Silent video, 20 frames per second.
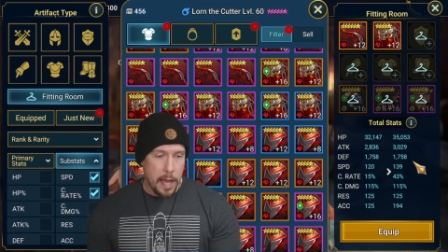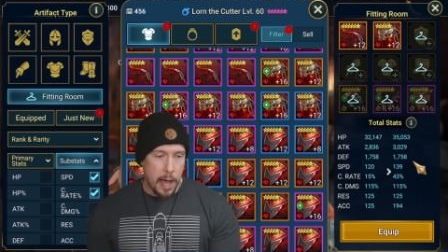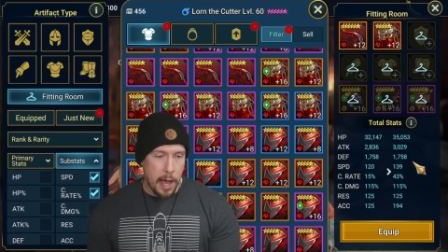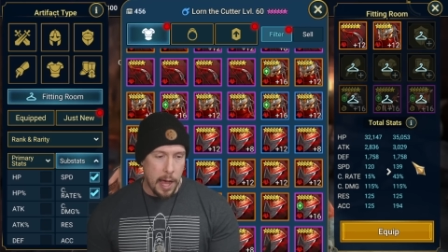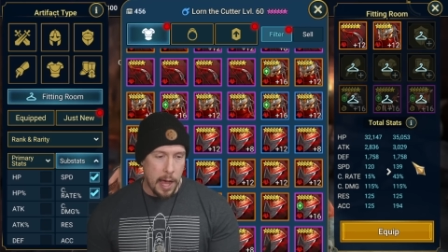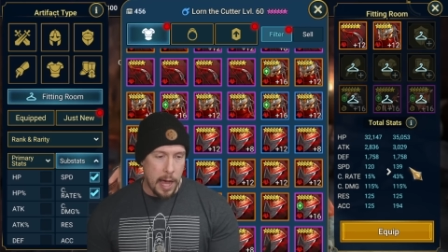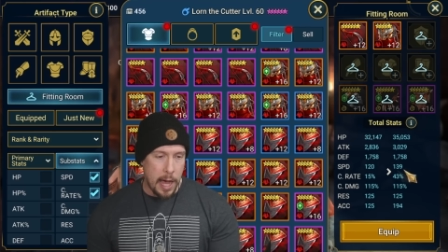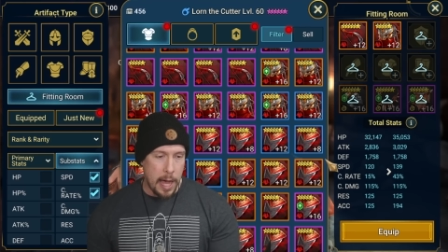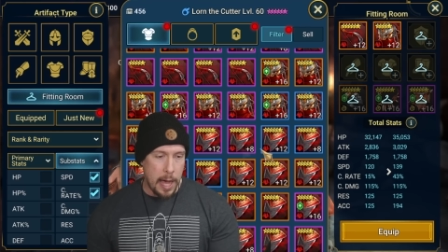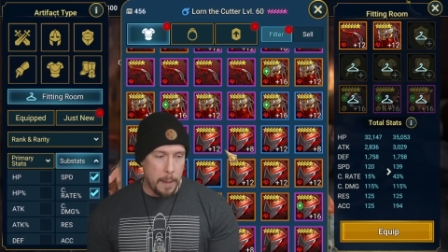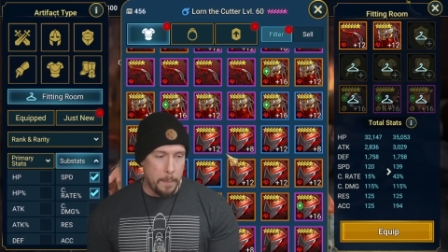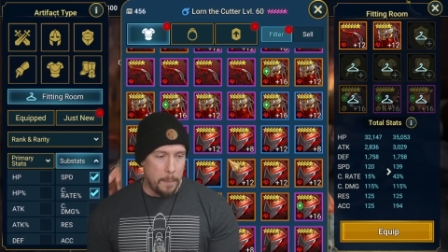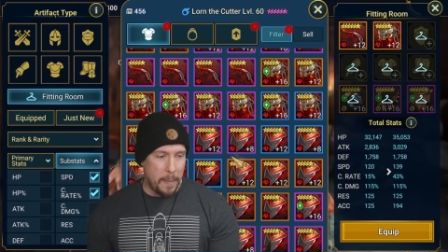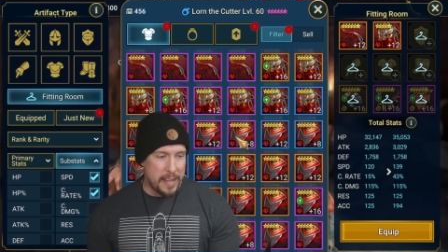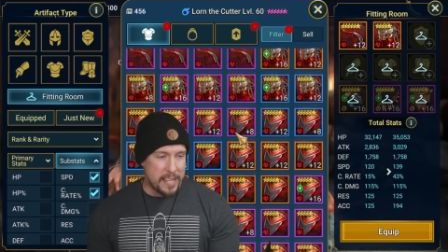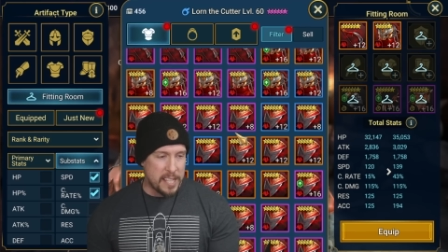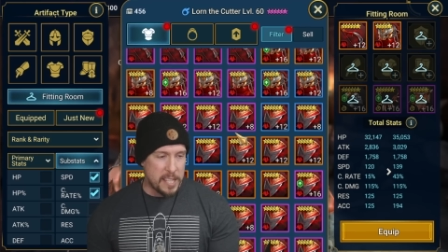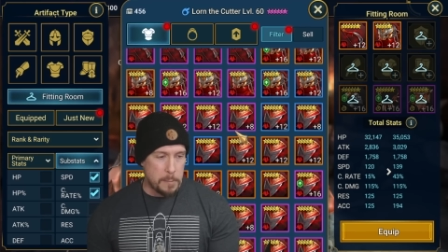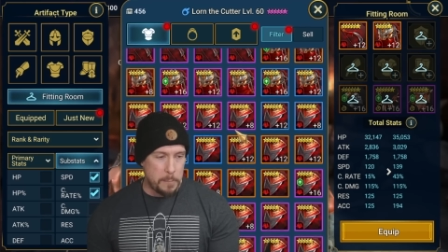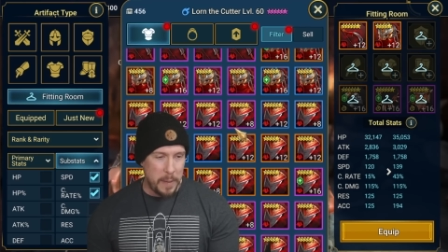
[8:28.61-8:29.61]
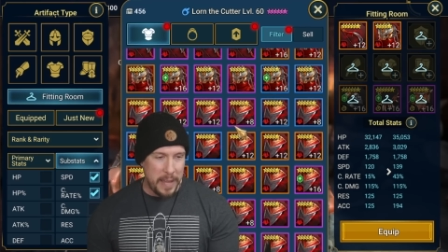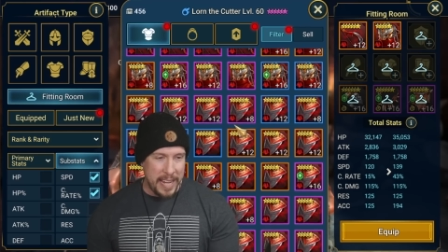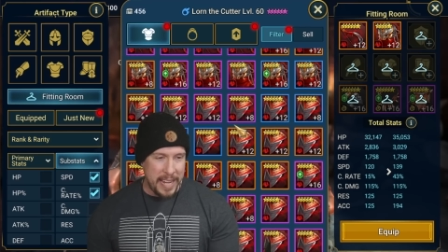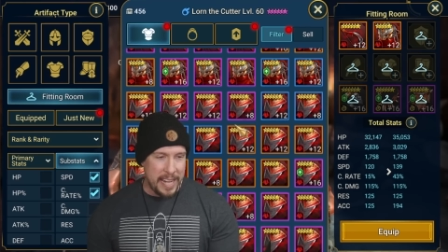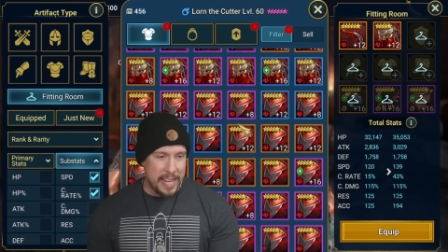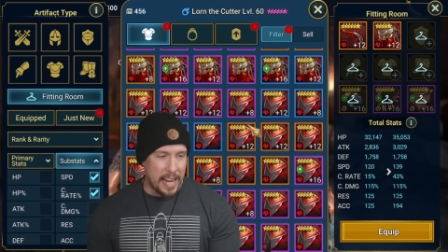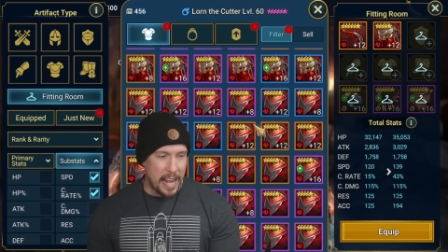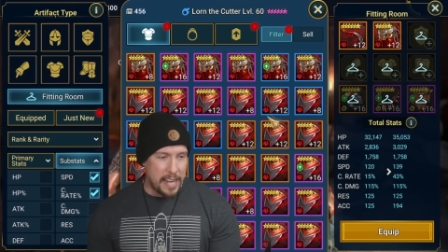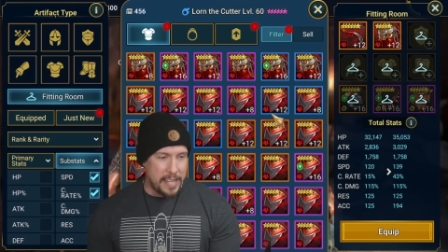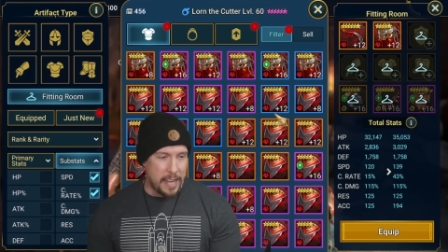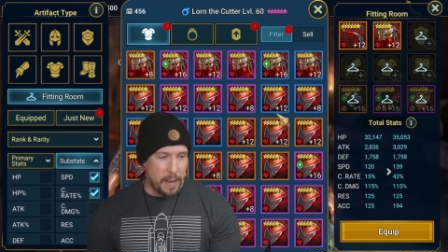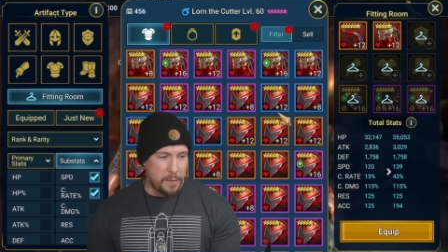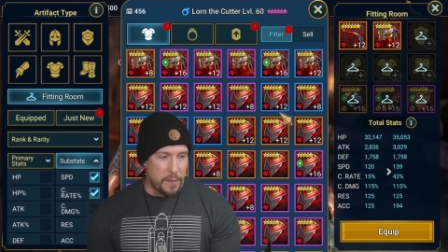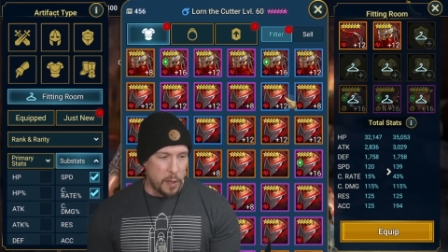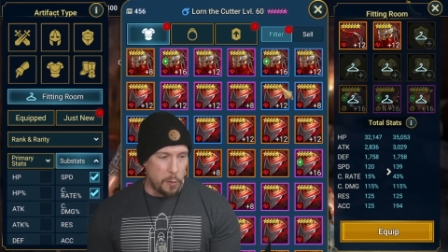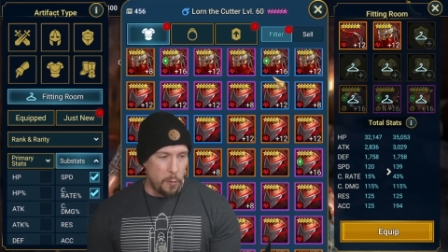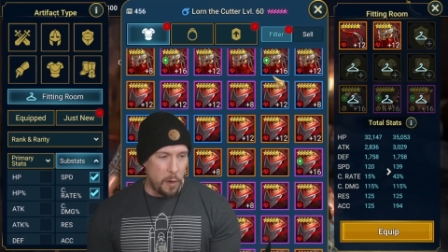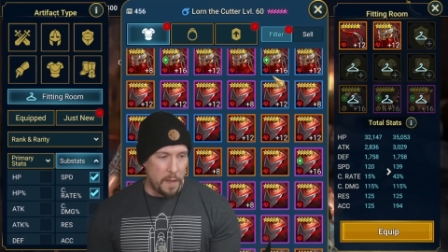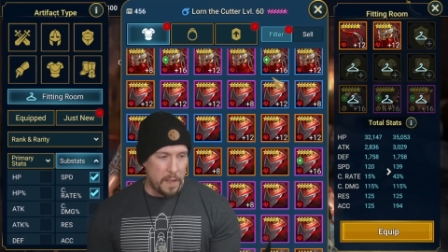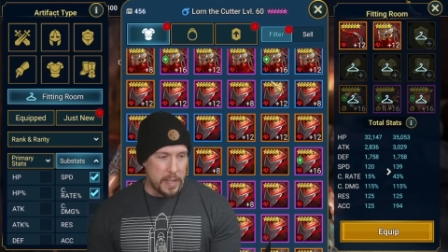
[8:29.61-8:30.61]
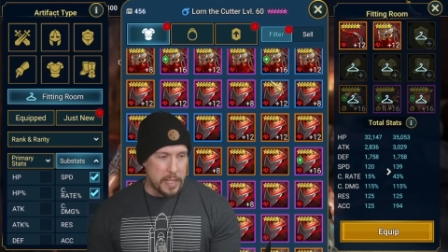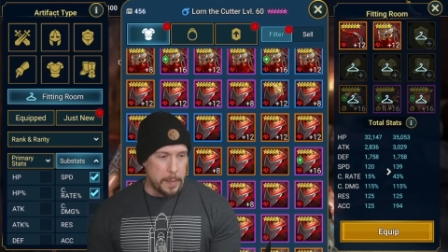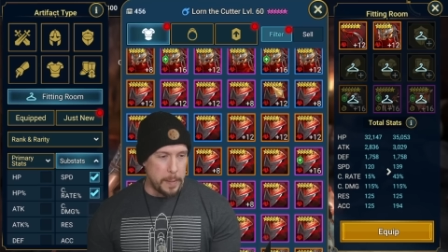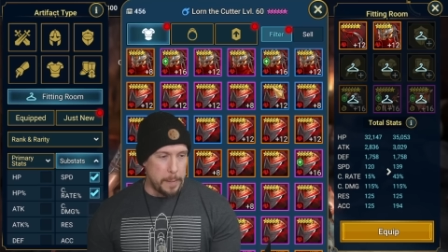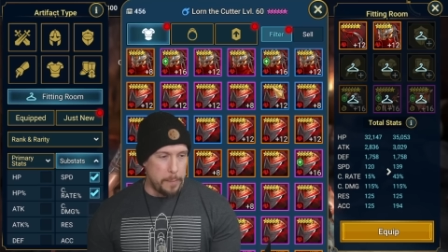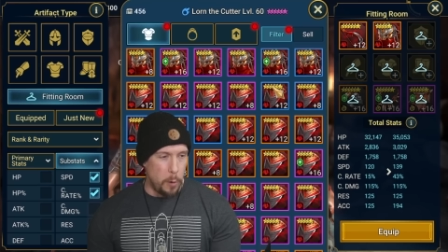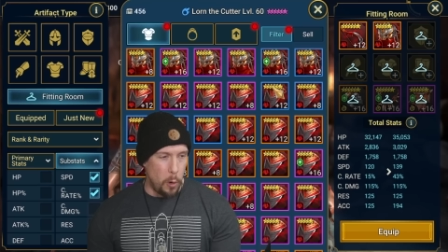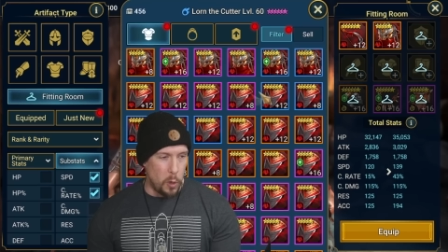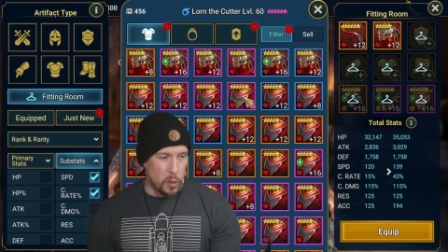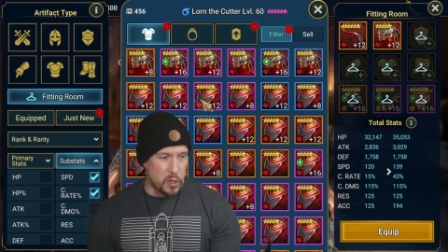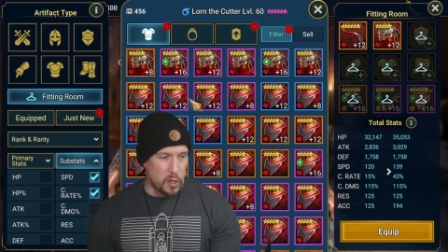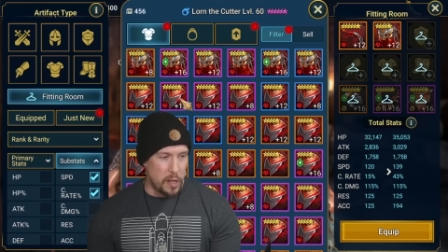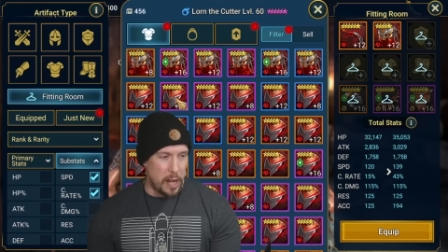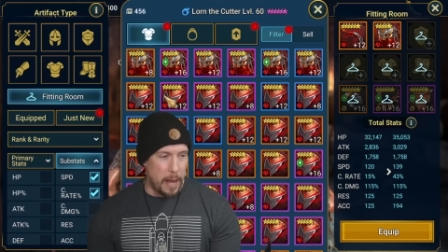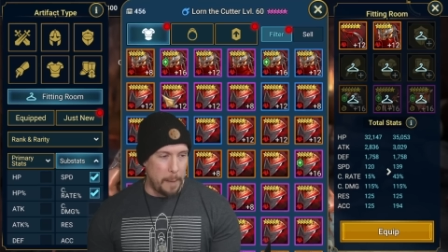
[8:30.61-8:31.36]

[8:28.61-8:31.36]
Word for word: My speed, I definitely want that to be bolstered